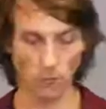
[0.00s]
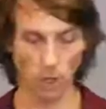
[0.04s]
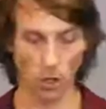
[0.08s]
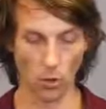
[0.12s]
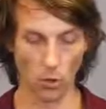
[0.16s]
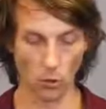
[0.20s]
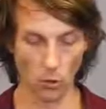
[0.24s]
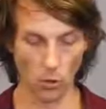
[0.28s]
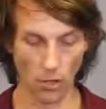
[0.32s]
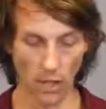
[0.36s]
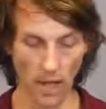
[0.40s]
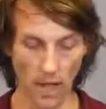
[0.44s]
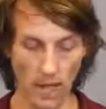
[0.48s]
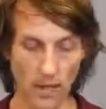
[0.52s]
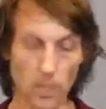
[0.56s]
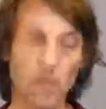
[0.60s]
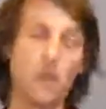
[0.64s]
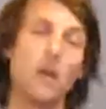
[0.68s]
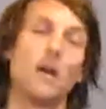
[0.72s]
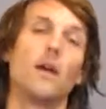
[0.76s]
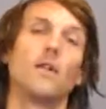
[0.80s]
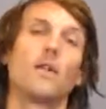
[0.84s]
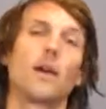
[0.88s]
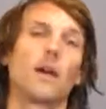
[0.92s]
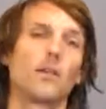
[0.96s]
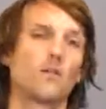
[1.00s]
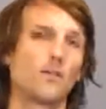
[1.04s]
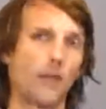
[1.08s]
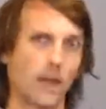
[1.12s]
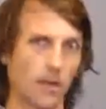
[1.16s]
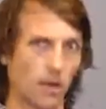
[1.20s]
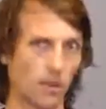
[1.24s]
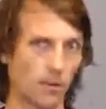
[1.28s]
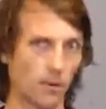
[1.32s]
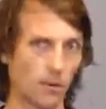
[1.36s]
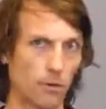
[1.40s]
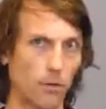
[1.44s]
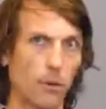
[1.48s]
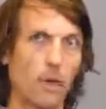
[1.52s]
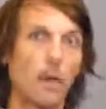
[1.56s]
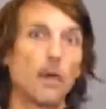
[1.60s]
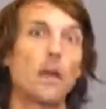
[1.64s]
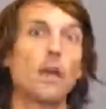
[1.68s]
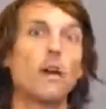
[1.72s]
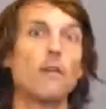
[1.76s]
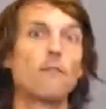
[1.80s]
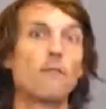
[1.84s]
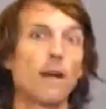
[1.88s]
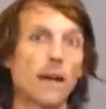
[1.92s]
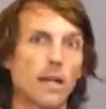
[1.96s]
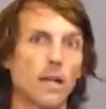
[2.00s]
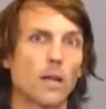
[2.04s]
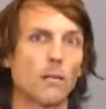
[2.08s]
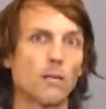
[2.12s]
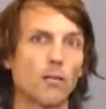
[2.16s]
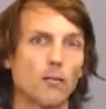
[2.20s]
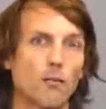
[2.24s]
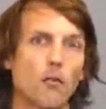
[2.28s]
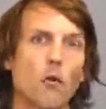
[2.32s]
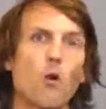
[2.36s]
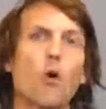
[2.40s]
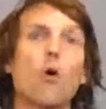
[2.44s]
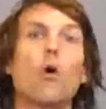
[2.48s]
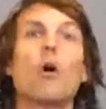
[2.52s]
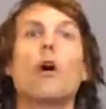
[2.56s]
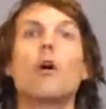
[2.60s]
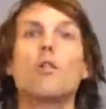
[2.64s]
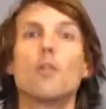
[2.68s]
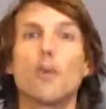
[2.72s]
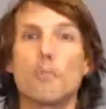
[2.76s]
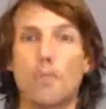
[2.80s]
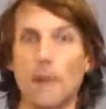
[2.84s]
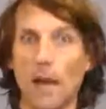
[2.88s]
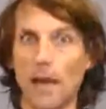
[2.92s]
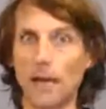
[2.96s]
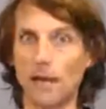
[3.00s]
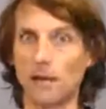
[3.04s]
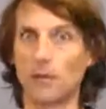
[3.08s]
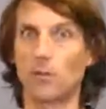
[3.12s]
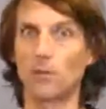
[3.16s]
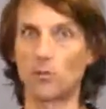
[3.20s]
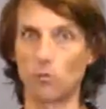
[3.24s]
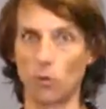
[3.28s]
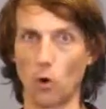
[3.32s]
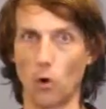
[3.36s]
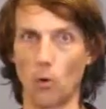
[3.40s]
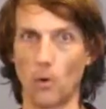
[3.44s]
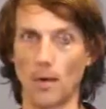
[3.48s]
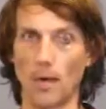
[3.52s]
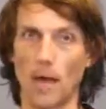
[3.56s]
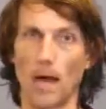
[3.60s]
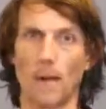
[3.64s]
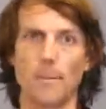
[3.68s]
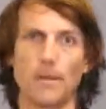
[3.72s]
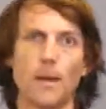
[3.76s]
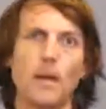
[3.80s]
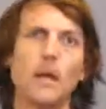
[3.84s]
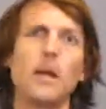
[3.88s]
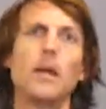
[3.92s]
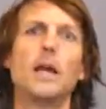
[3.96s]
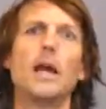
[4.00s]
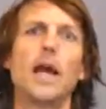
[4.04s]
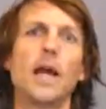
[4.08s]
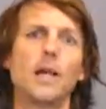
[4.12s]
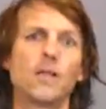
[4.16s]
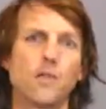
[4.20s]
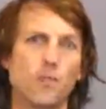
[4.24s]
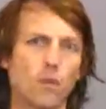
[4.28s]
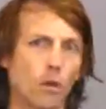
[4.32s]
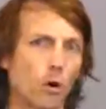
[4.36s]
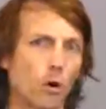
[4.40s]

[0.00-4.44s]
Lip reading: Okay, that's fact number 3. Fact number 4, the planet is warming up. It's